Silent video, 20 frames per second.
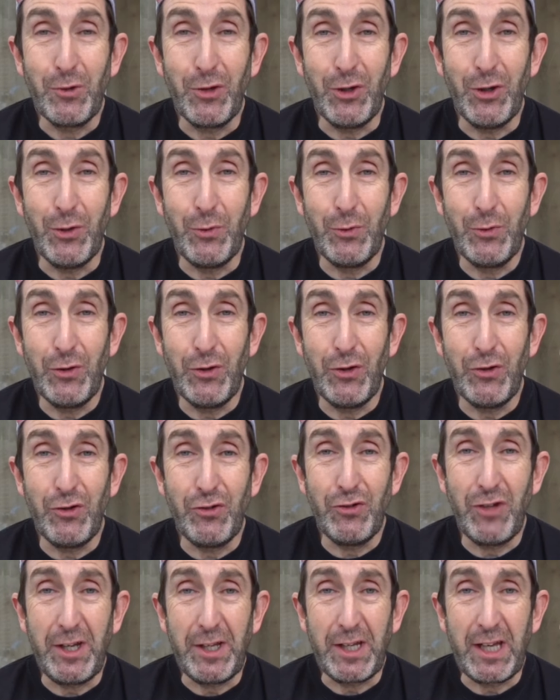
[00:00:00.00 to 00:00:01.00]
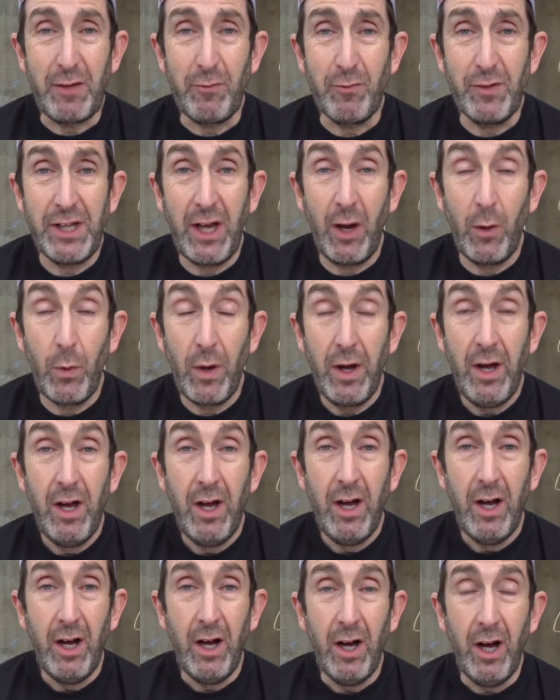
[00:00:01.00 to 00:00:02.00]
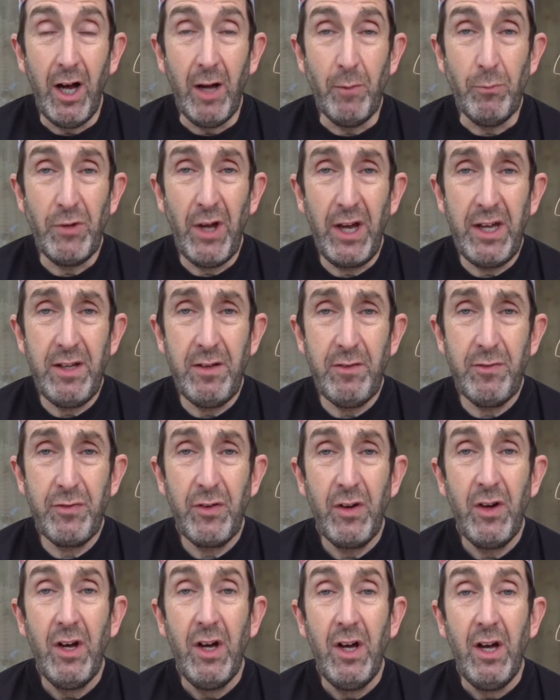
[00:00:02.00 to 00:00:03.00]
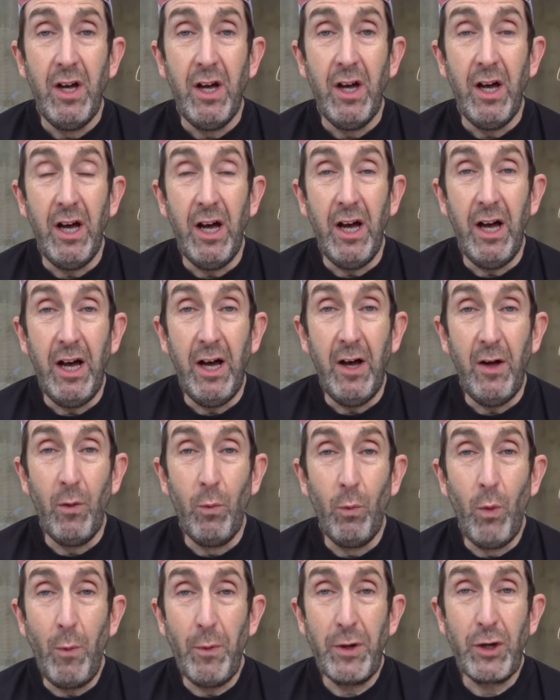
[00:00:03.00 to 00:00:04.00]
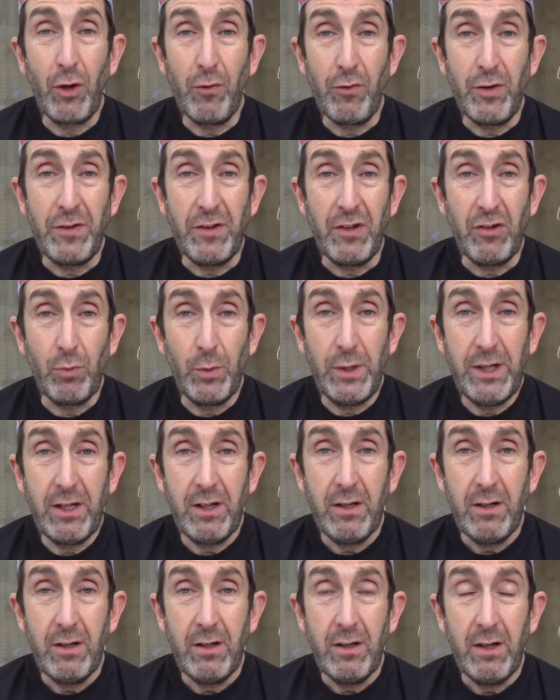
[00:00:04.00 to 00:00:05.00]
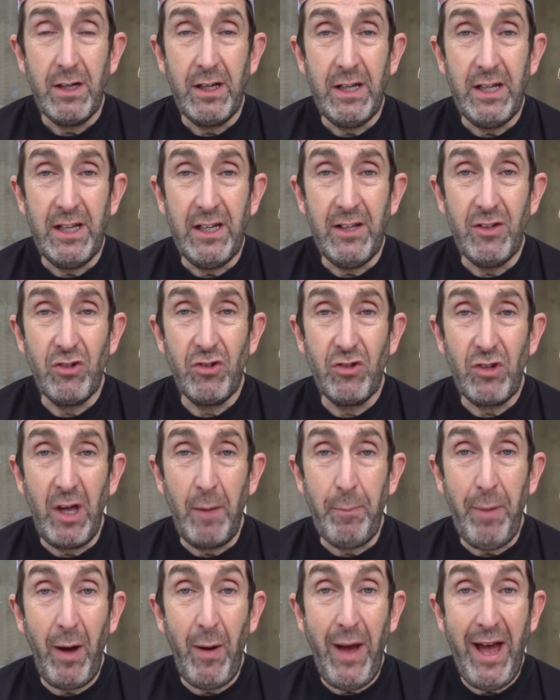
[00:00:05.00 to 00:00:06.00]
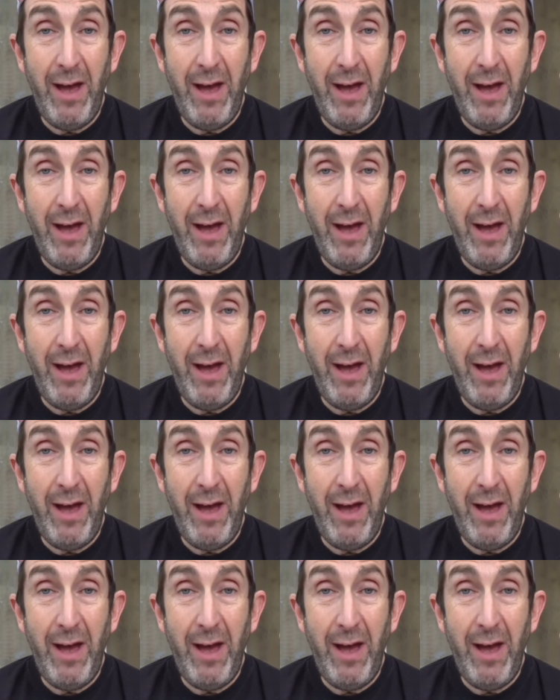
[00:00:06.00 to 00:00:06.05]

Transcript: to another Titanium Geek video. I'm Dave. What we're covering this week is about